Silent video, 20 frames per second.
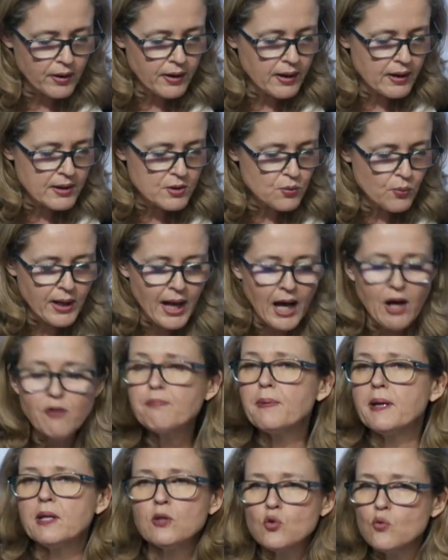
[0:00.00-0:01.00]
as we have
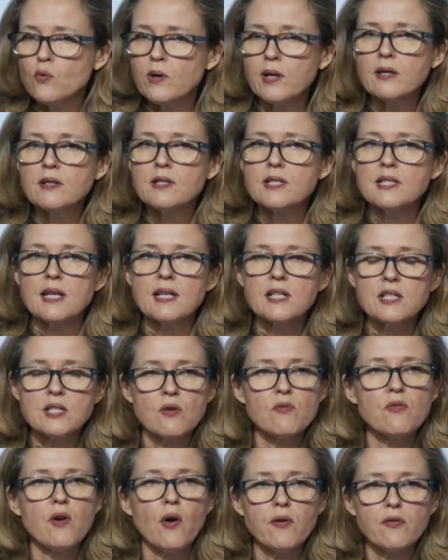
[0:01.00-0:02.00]
been doing since
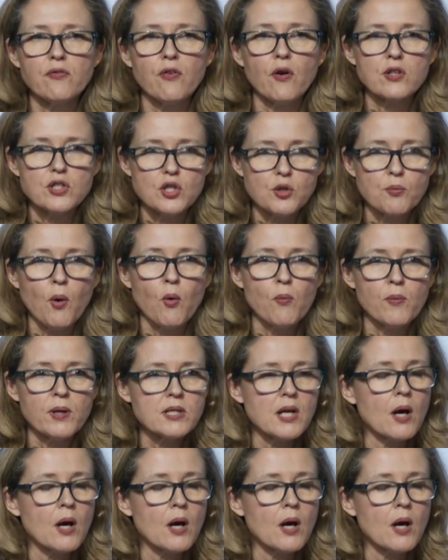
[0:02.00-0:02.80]
the very first moment,